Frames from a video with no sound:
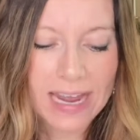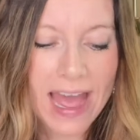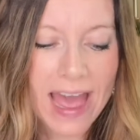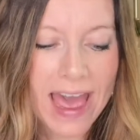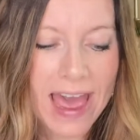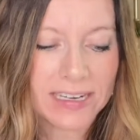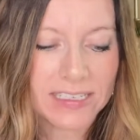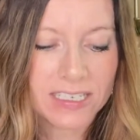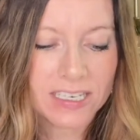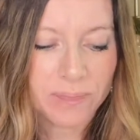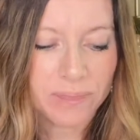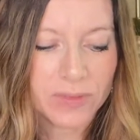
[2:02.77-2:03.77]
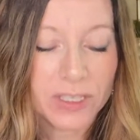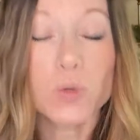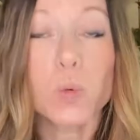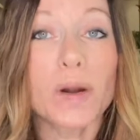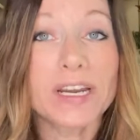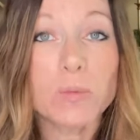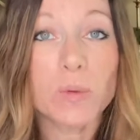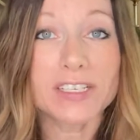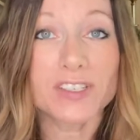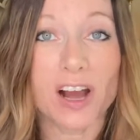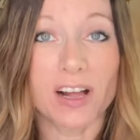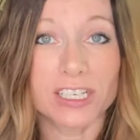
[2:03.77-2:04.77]
at
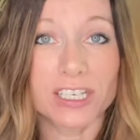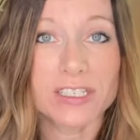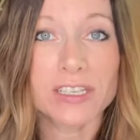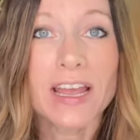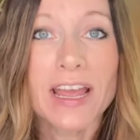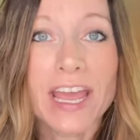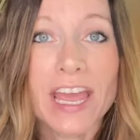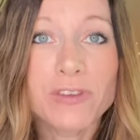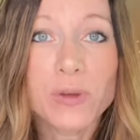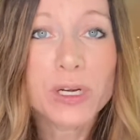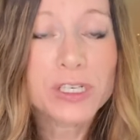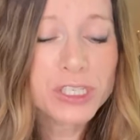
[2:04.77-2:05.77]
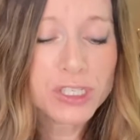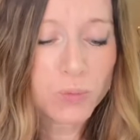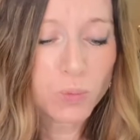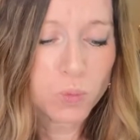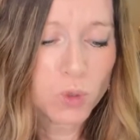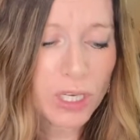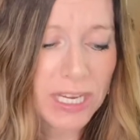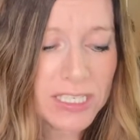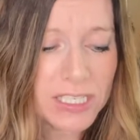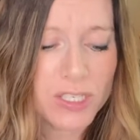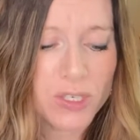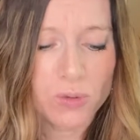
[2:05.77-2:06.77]
$21. If you are just looking
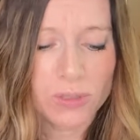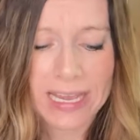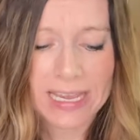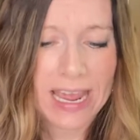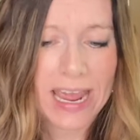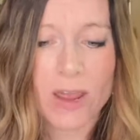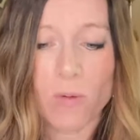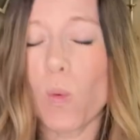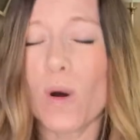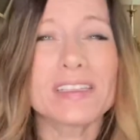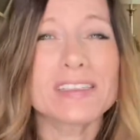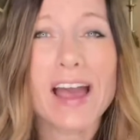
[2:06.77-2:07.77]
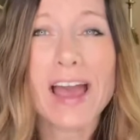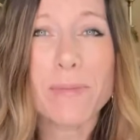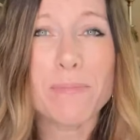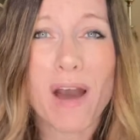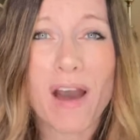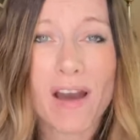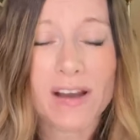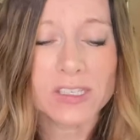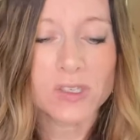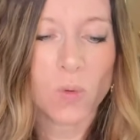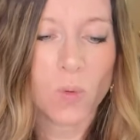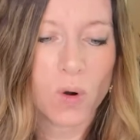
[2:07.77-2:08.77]
to do like a one-time
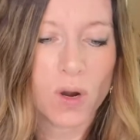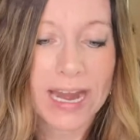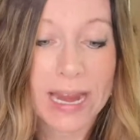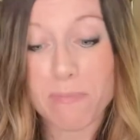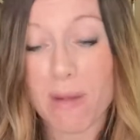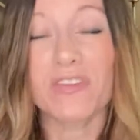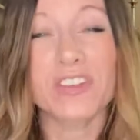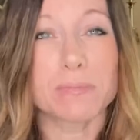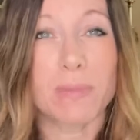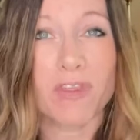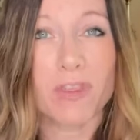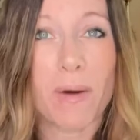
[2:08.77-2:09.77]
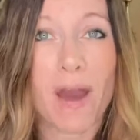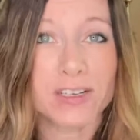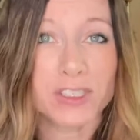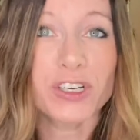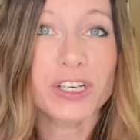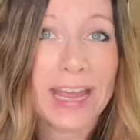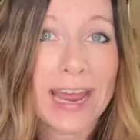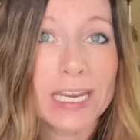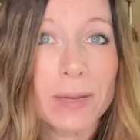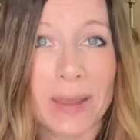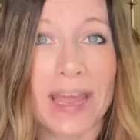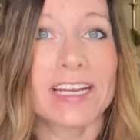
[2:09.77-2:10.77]
box or a month-to-month box, you're gonna end
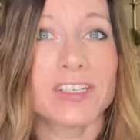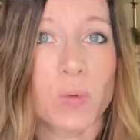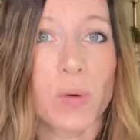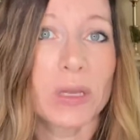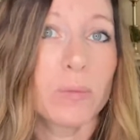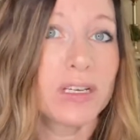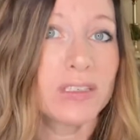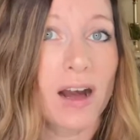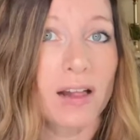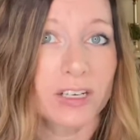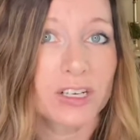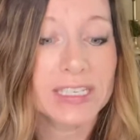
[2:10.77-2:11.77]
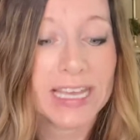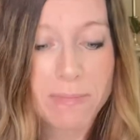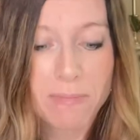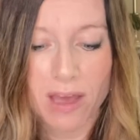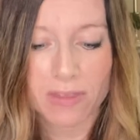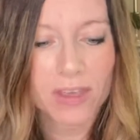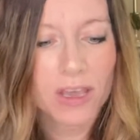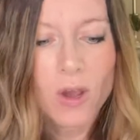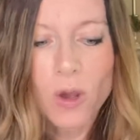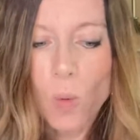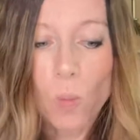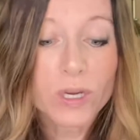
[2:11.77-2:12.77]
up paying $21 a month,
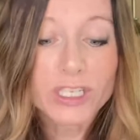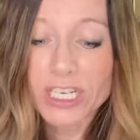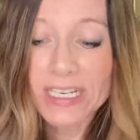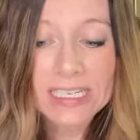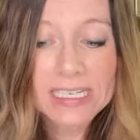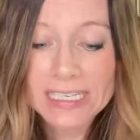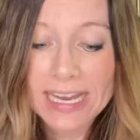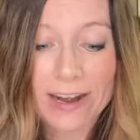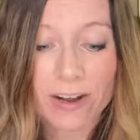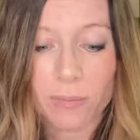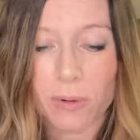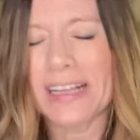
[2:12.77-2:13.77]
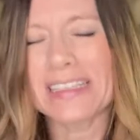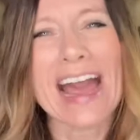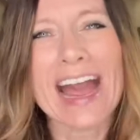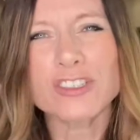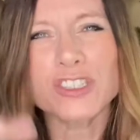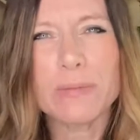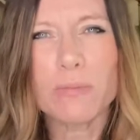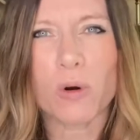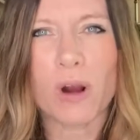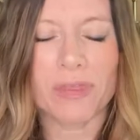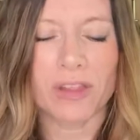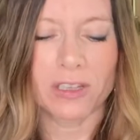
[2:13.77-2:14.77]
which isn't terrible. It's actually
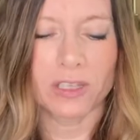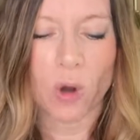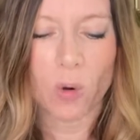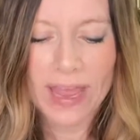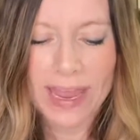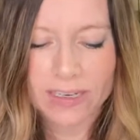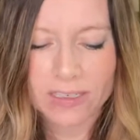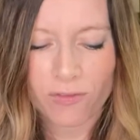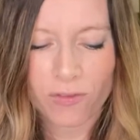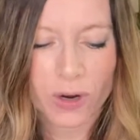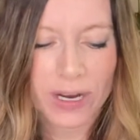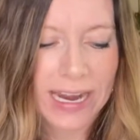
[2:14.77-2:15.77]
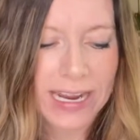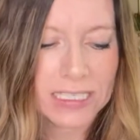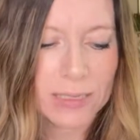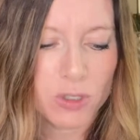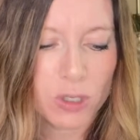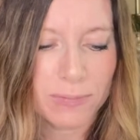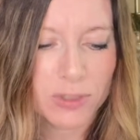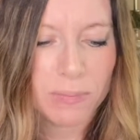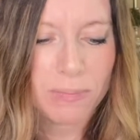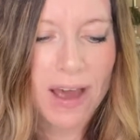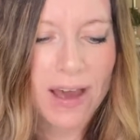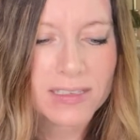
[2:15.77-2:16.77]
more on the low end for a subscription
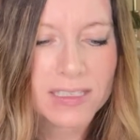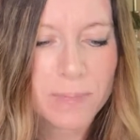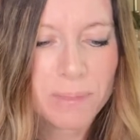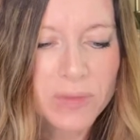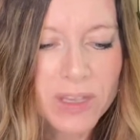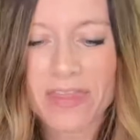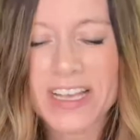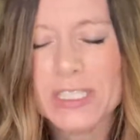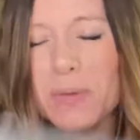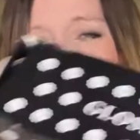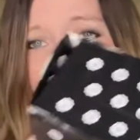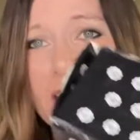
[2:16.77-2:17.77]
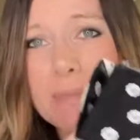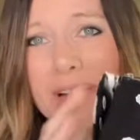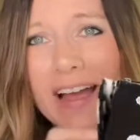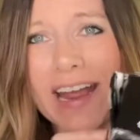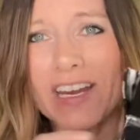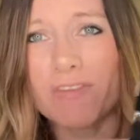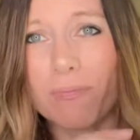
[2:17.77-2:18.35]
box. This one came kind of